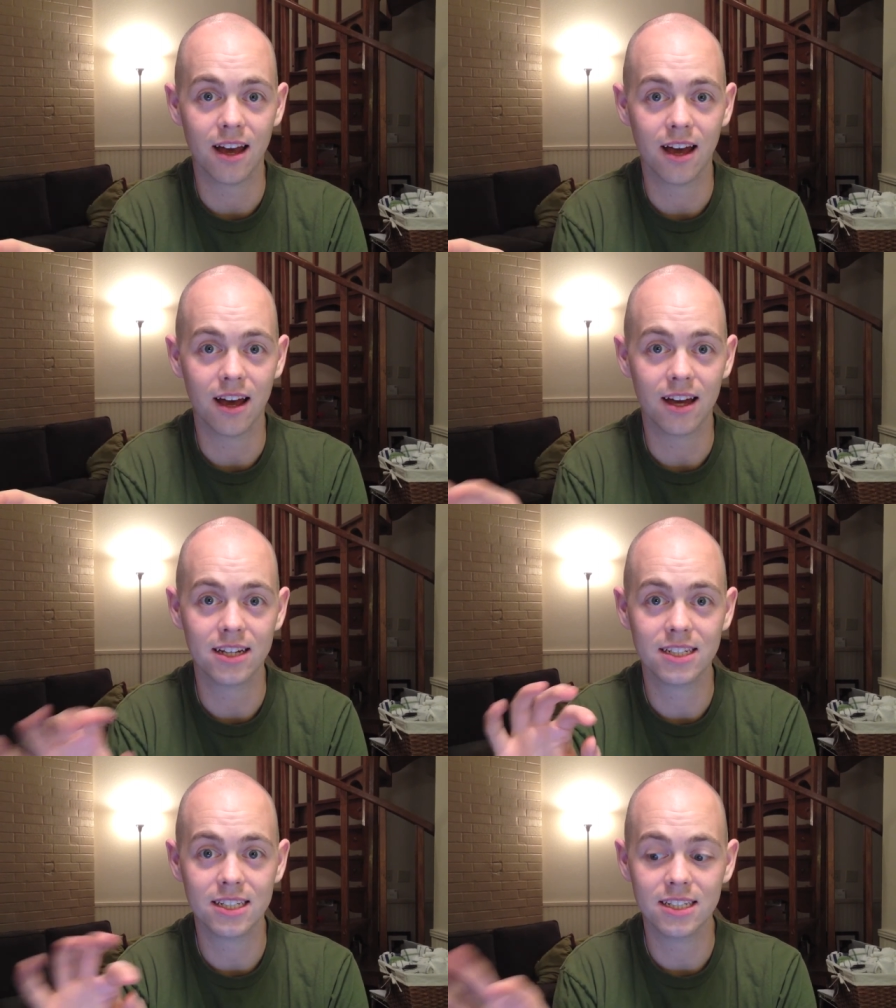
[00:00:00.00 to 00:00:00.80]

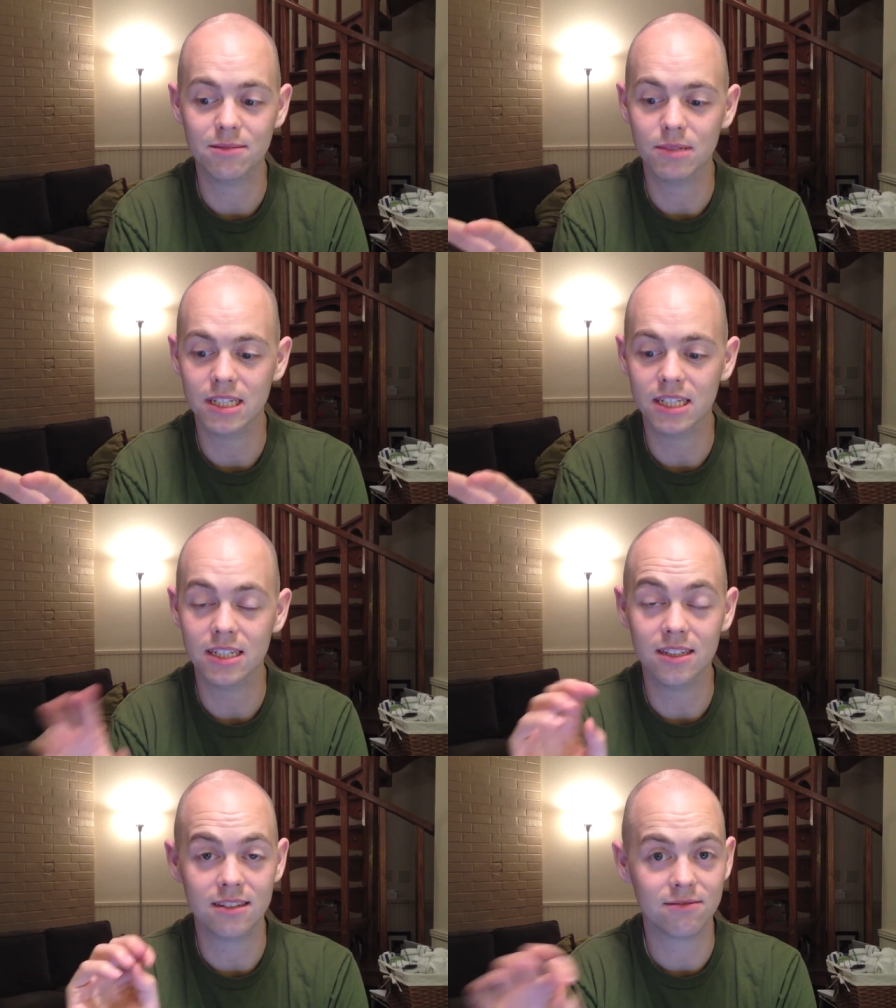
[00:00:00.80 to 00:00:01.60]

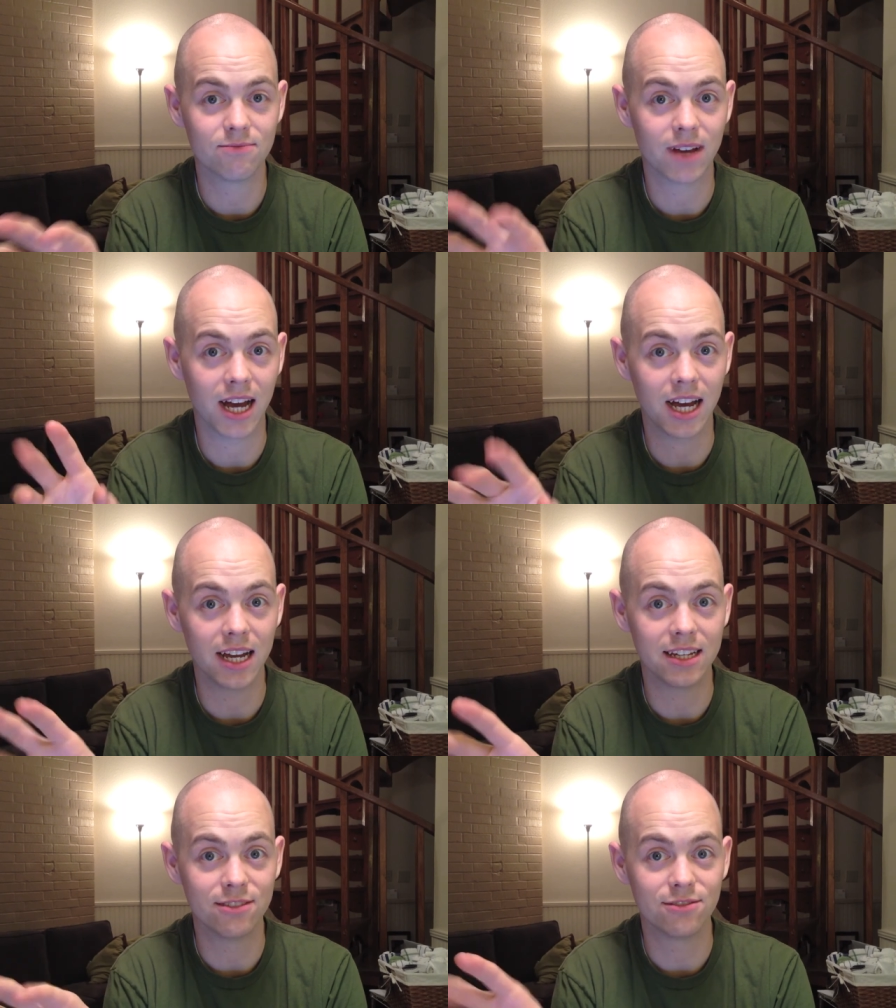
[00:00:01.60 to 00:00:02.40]
honeybee
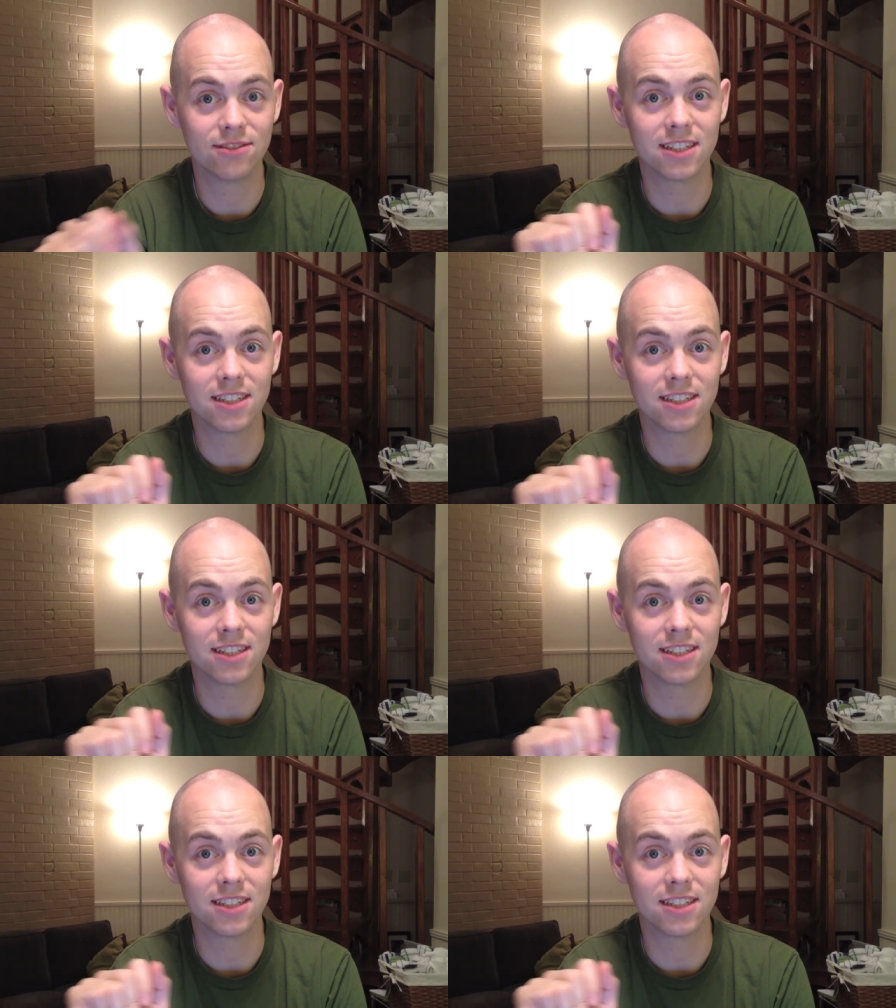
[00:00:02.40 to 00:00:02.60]
hive